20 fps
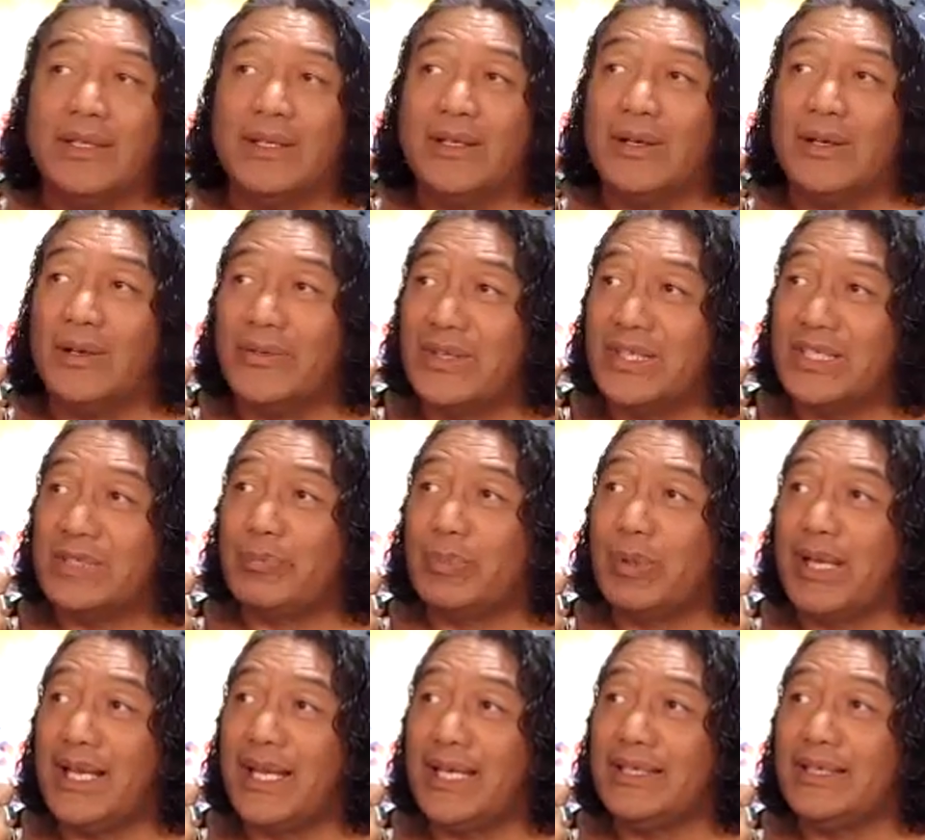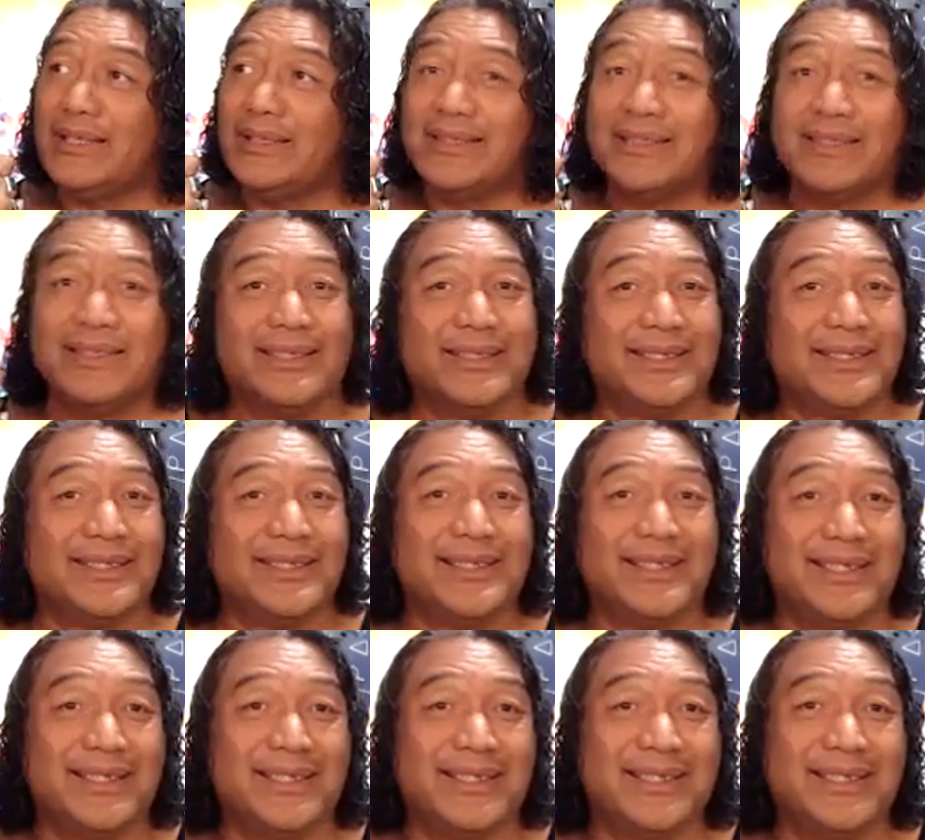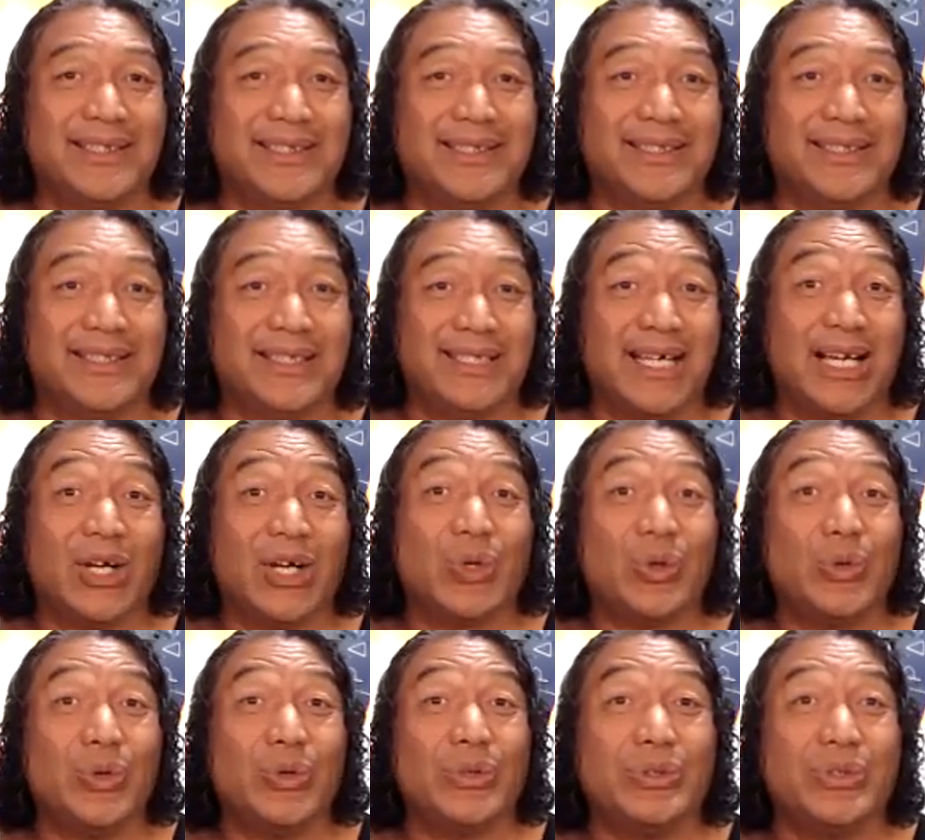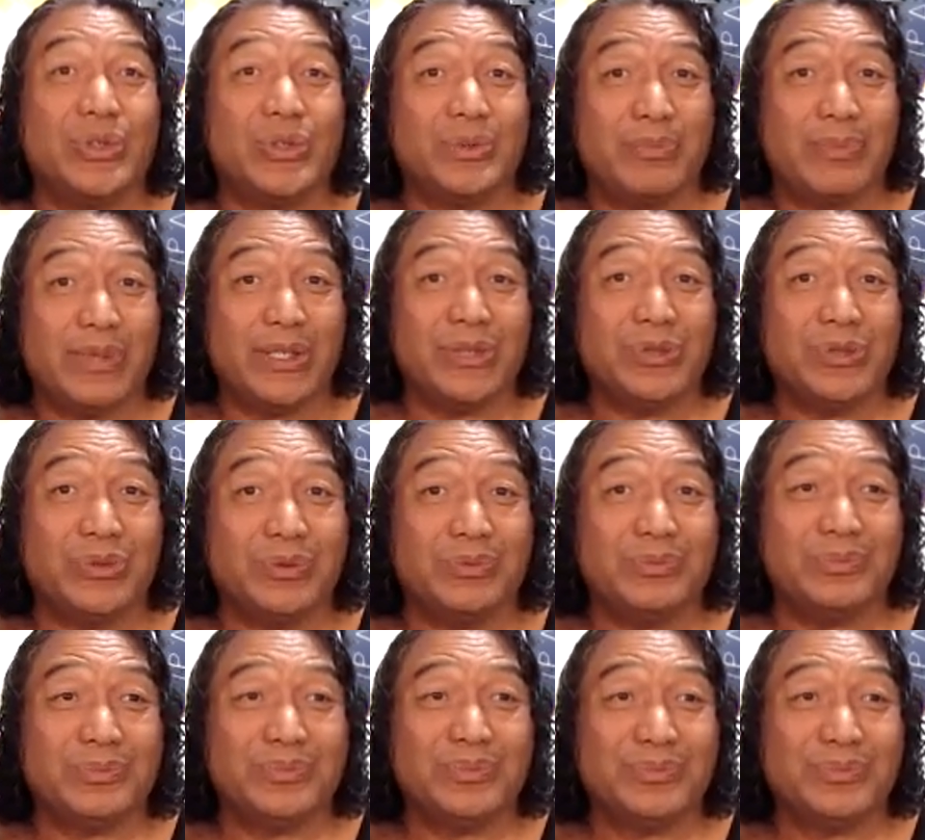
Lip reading: On this planet, in the dark corner in your bedroom,